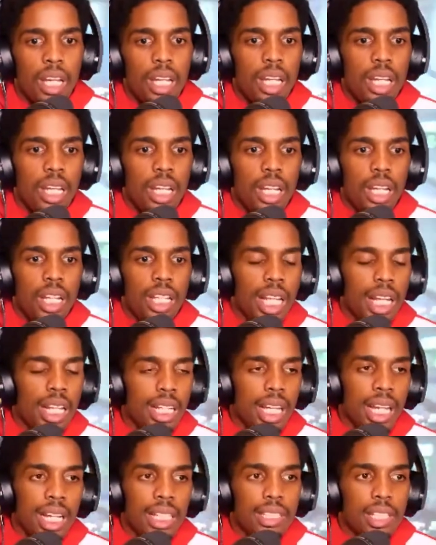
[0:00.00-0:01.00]
a lot of
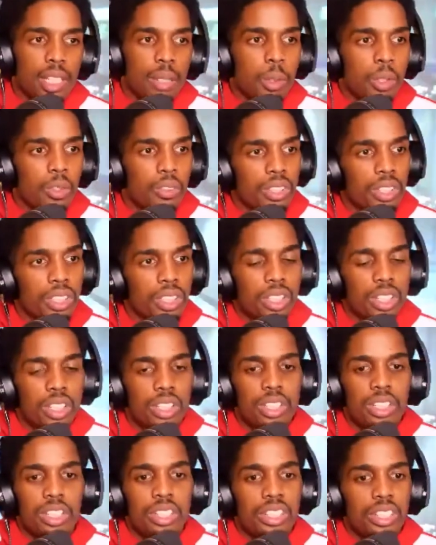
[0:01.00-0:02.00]
guys come over and
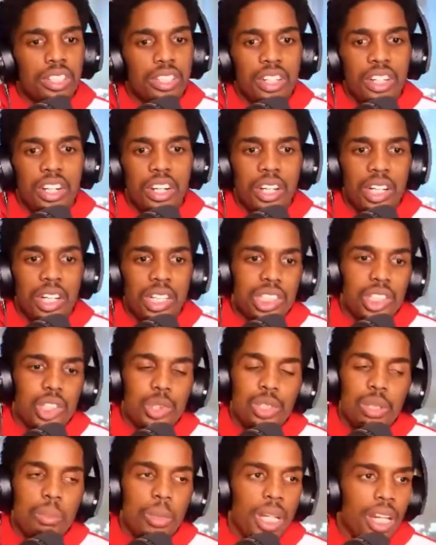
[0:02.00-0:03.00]
are are
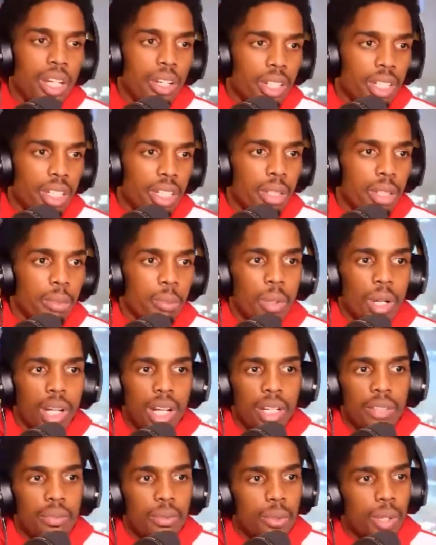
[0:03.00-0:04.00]
extremely arrogant,
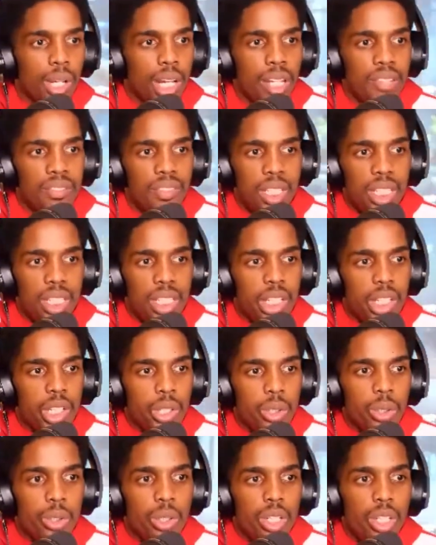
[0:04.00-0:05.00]
prideful, have
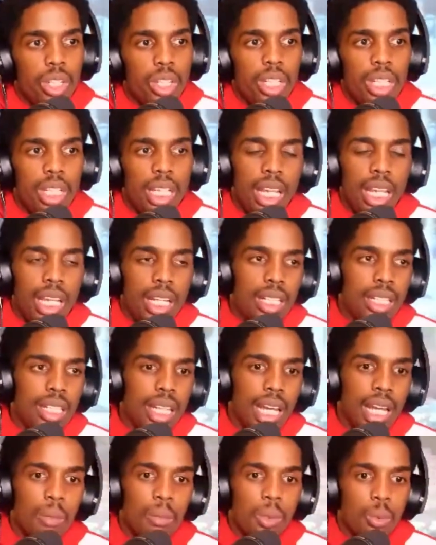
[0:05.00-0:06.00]
ego, can't
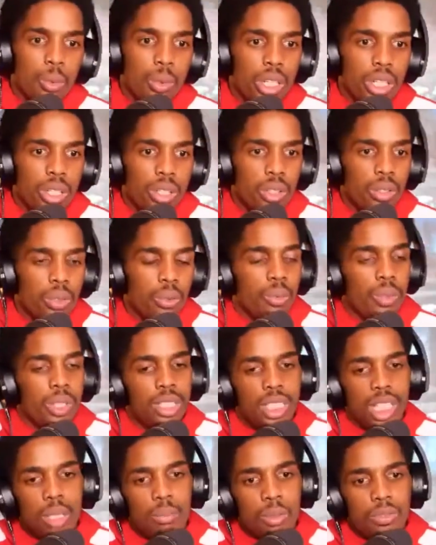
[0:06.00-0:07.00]
adapt well. What
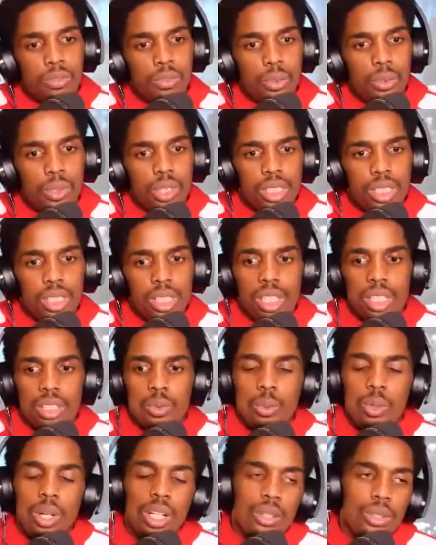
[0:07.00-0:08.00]
type of food is this?
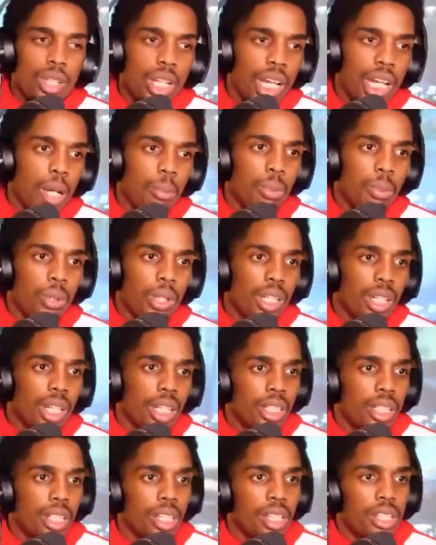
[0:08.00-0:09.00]
Why do they operate like
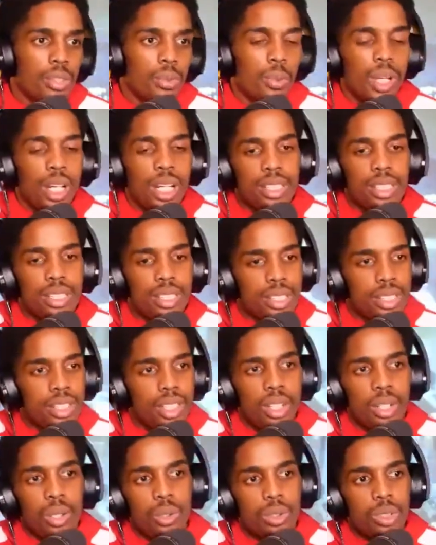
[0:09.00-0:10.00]
this? Why is this
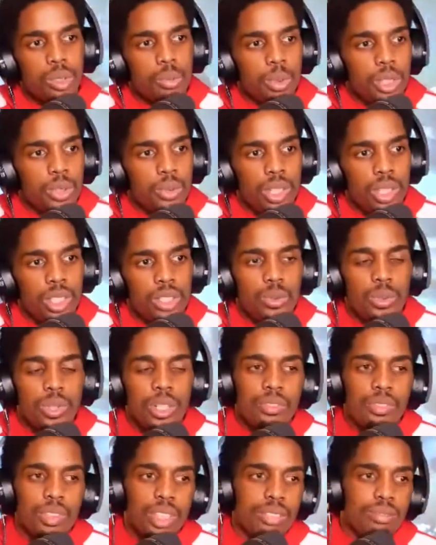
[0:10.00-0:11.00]
closed between
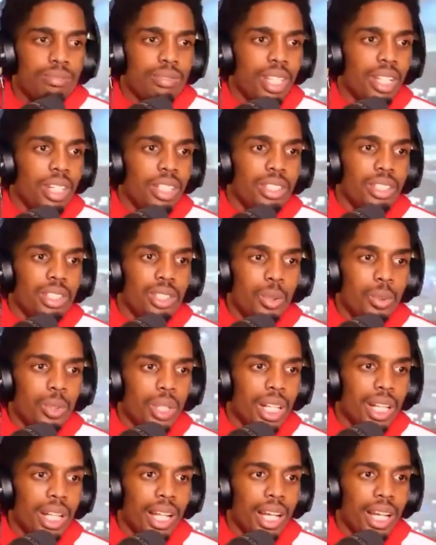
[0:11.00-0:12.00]
12 and two
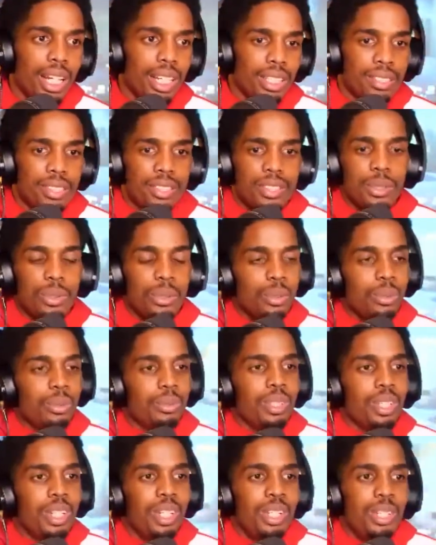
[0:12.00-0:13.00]
o'clock. So,
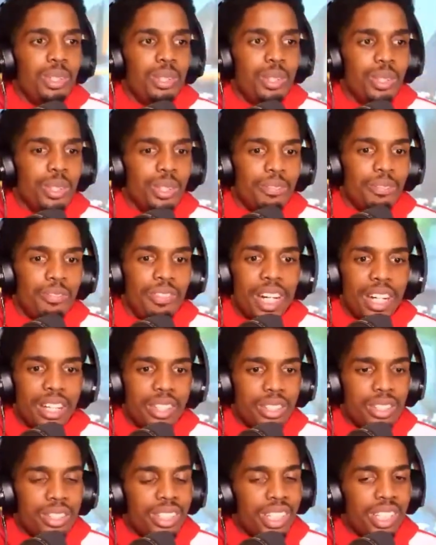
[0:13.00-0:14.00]
you know, the
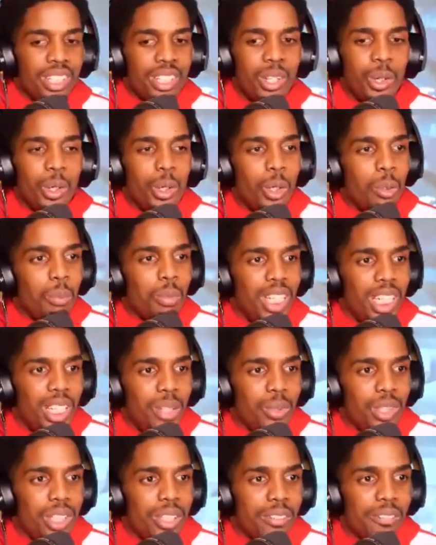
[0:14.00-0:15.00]
fathers can go home and eat
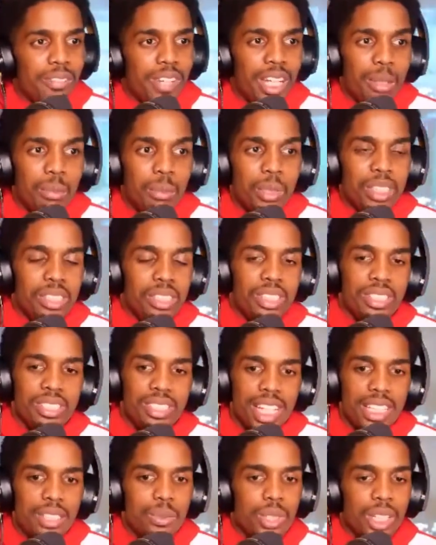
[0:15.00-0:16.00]
with their families because
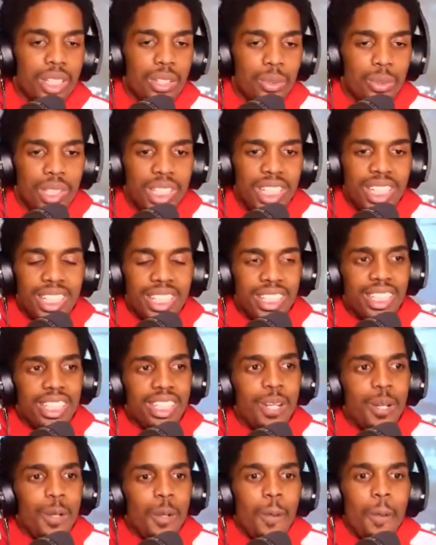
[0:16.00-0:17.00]
that's what they do in Italy.
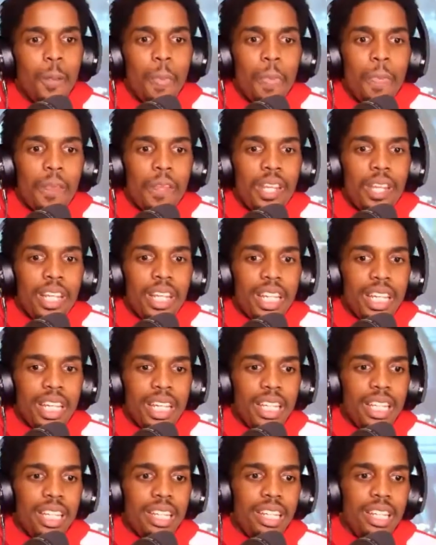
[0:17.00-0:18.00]

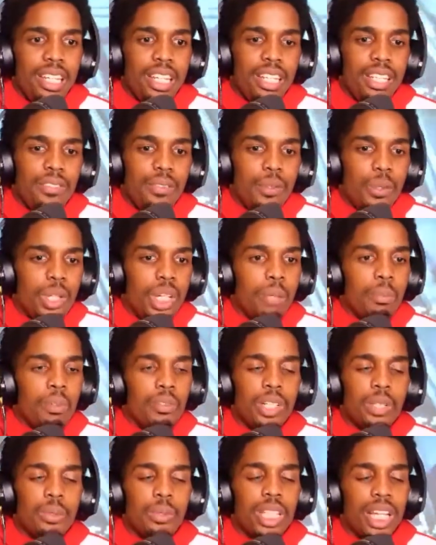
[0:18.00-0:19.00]
And if you come over
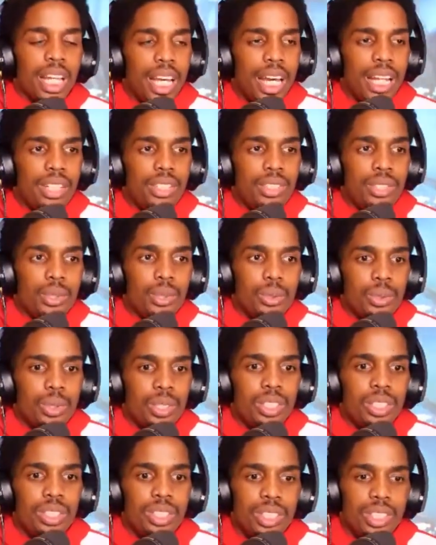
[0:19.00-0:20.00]
here with that attitude,
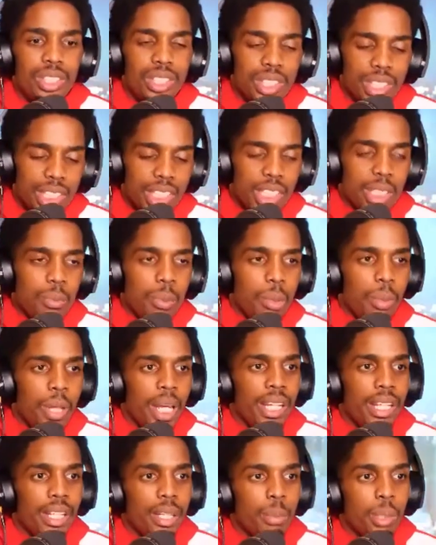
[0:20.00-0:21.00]
you're going to be
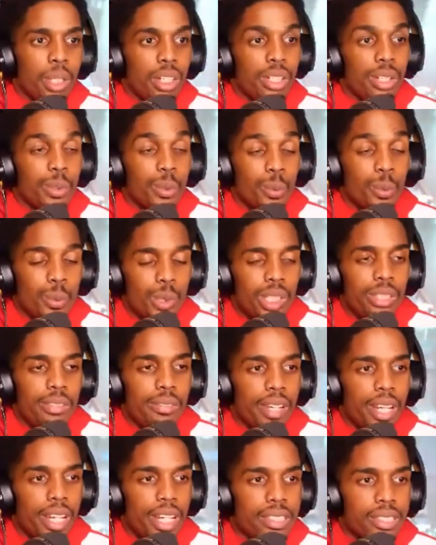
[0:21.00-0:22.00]
back in America really
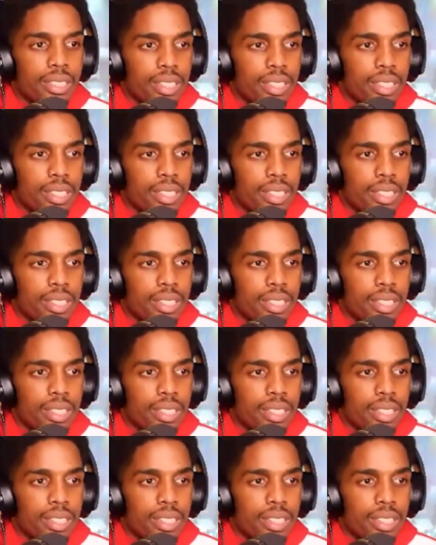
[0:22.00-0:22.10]
fast.